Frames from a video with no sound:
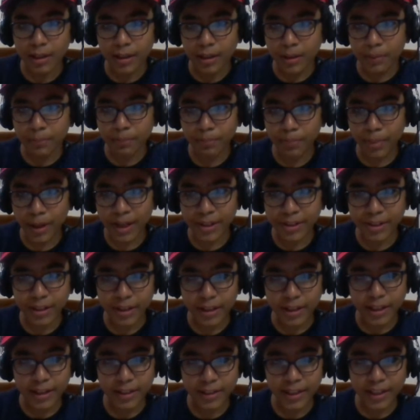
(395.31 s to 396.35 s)
But
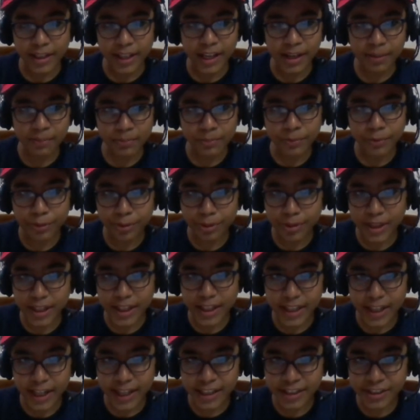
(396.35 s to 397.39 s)
in the game rook
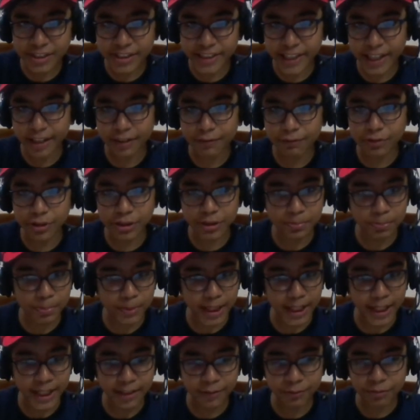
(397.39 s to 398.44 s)
e8 check was
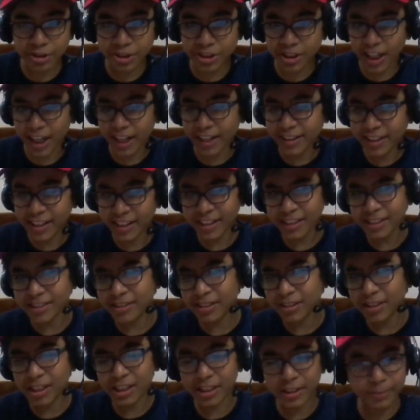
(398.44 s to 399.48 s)
played, which I think is a
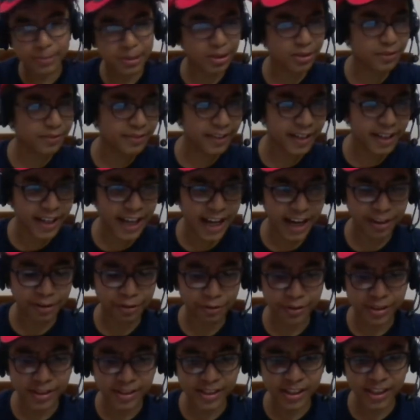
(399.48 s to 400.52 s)
little bit of
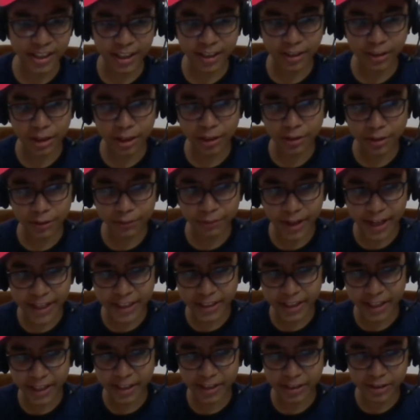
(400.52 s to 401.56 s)
inaccuracy, and now the white
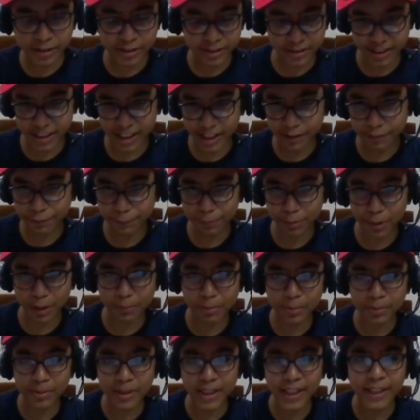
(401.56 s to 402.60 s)
king is safe
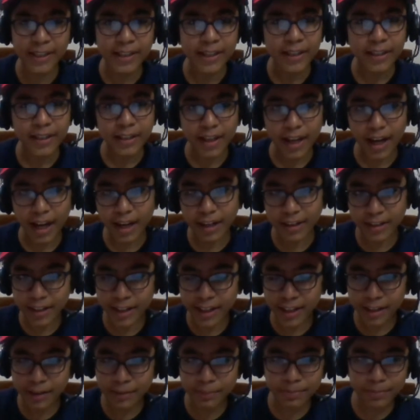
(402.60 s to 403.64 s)
probably. And
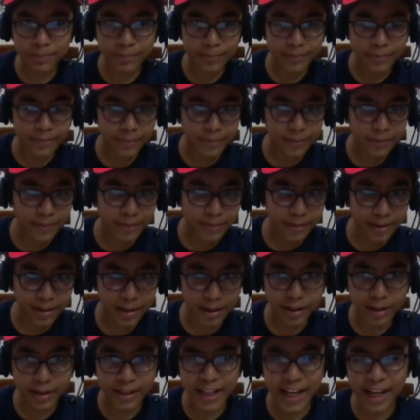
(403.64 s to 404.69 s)
here
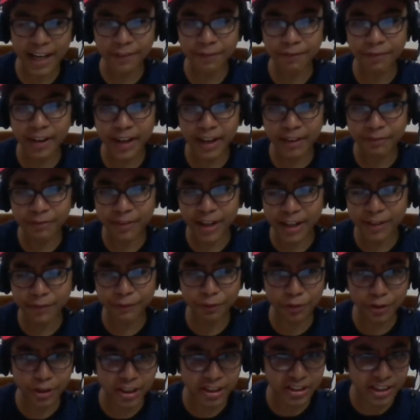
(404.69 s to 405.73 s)
Gelfand went
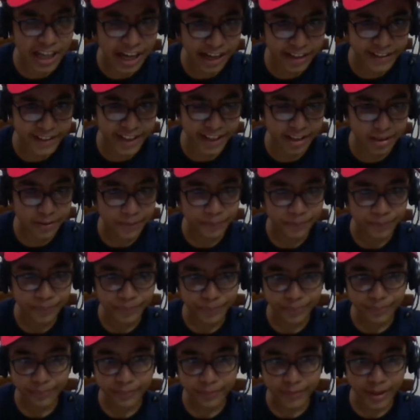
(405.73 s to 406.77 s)
for a tactic.
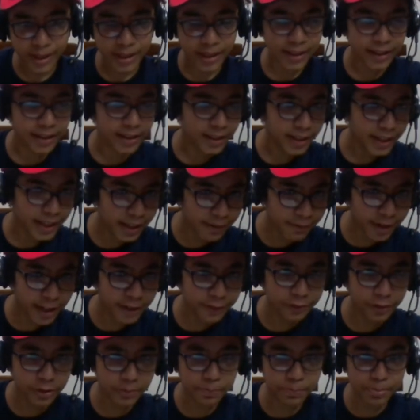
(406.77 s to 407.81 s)
He
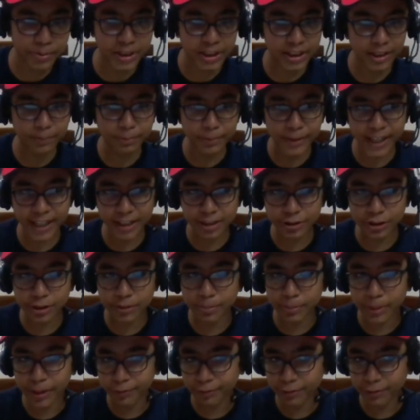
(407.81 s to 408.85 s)
went for bishop takes on b1.